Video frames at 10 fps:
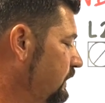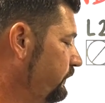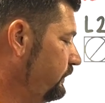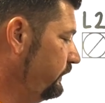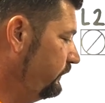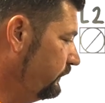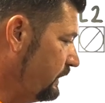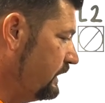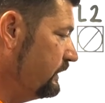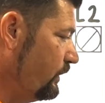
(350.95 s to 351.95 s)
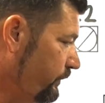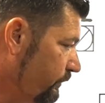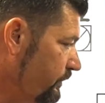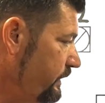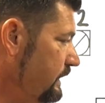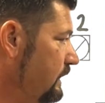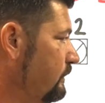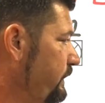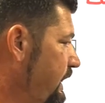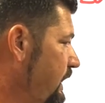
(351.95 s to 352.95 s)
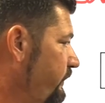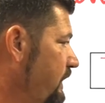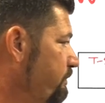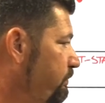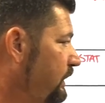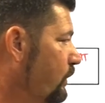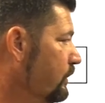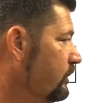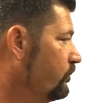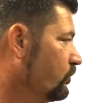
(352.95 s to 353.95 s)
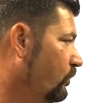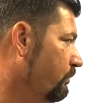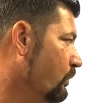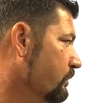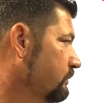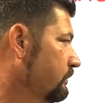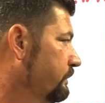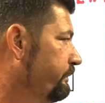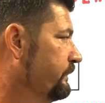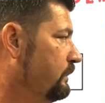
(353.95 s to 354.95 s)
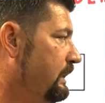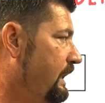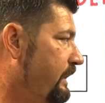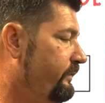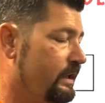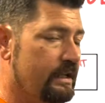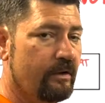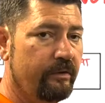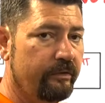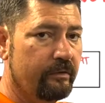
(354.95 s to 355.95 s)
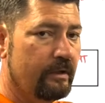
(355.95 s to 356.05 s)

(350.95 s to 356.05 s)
So let's just kind of go through them again. We have a blower control board. We have videos